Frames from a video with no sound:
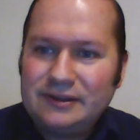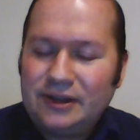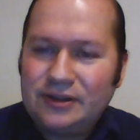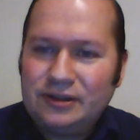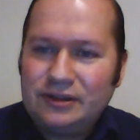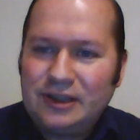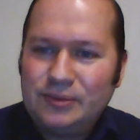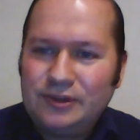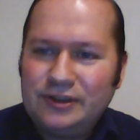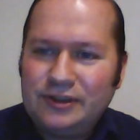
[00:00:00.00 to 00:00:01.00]
Archie
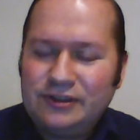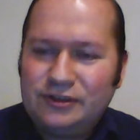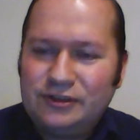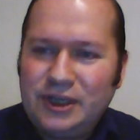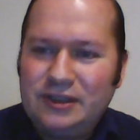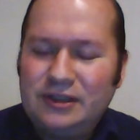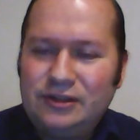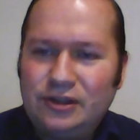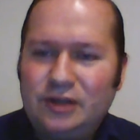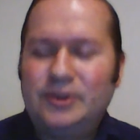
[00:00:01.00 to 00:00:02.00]
Demble says, in Sweden
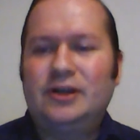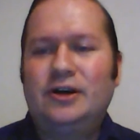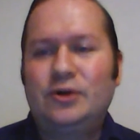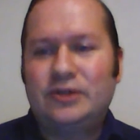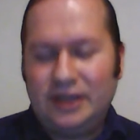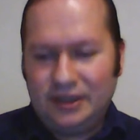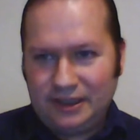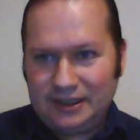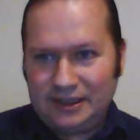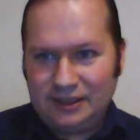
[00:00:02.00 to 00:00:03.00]
and Germany. Okay,
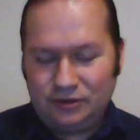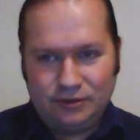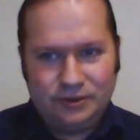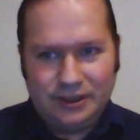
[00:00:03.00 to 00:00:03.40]
then I get you.